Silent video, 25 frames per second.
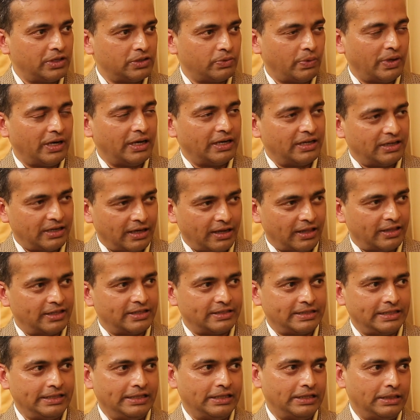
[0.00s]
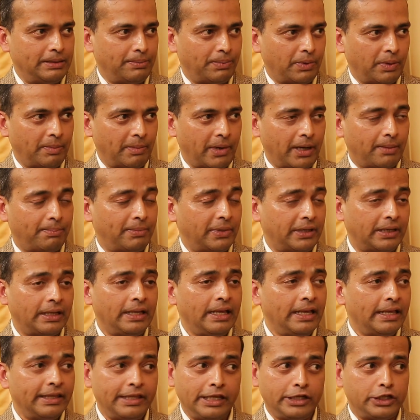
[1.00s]
as well, and another senior diplomat, but
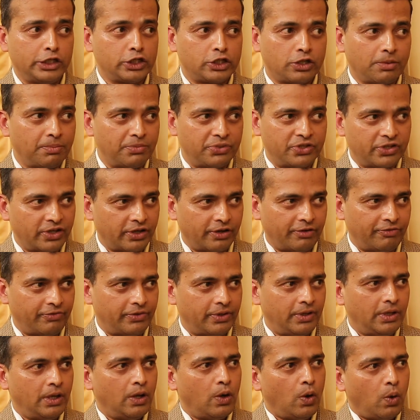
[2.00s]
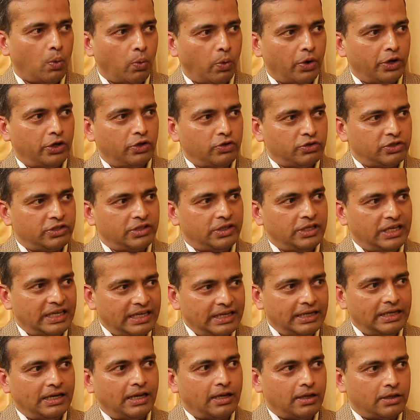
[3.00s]
they just observed. What do you see
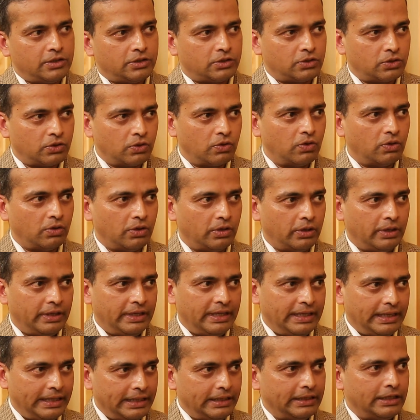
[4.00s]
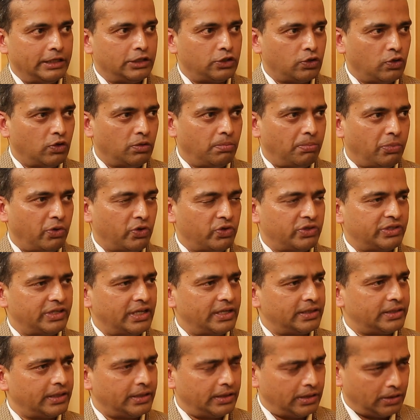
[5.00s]
India's role in this whole
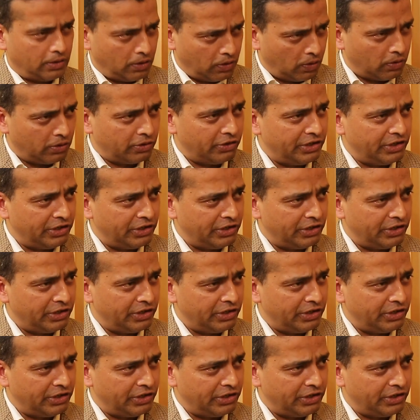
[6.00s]
process, in the whole